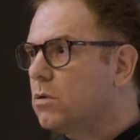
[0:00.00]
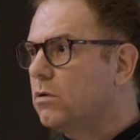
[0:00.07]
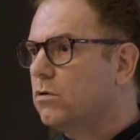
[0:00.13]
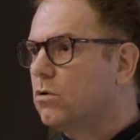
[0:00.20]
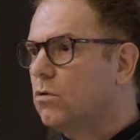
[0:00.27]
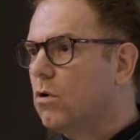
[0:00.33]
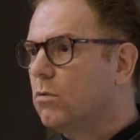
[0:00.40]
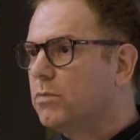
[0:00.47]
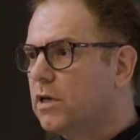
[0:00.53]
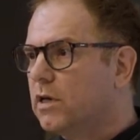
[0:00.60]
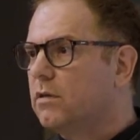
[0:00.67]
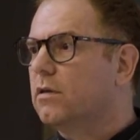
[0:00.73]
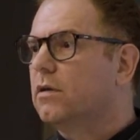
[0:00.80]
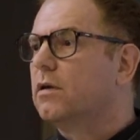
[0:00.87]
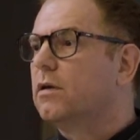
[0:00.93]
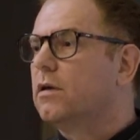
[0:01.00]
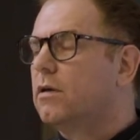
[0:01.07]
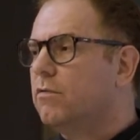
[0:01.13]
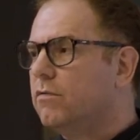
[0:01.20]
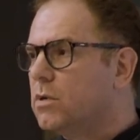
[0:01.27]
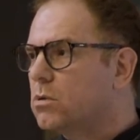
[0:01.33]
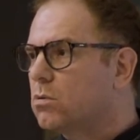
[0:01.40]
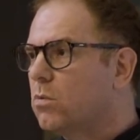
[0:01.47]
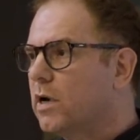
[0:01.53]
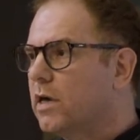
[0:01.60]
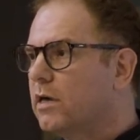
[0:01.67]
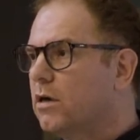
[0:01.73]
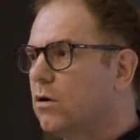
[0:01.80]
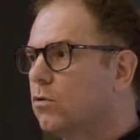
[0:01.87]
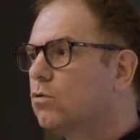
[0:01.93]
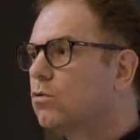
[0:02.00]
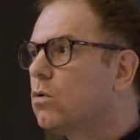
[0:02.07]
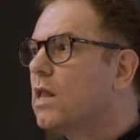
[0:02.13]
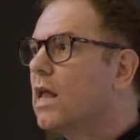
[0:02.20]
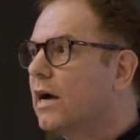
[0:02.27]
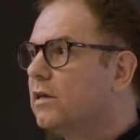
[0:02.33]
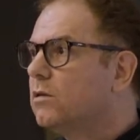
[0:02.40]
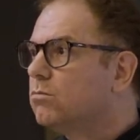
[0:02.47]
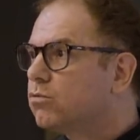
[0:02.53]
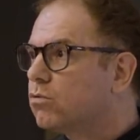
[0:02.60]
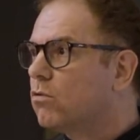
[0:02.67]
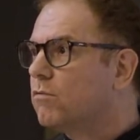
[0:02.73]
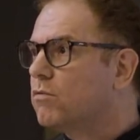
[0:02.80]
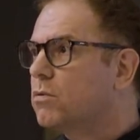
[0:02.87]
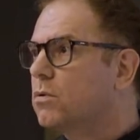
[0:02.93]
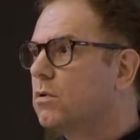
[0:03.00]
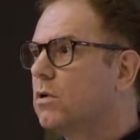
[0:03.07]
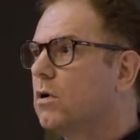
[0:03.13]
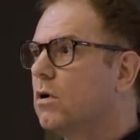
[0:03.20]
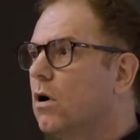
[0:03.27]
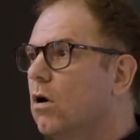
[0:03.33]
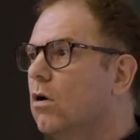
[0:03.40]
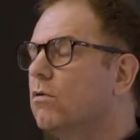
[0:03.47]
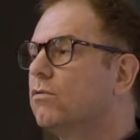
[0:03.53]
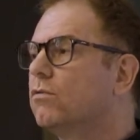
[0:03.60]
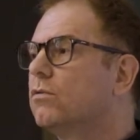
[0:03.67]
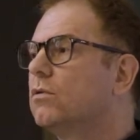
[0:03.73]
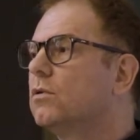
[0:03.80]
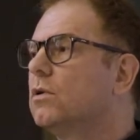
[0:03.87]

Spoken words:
you obtain this way a two-line proofs of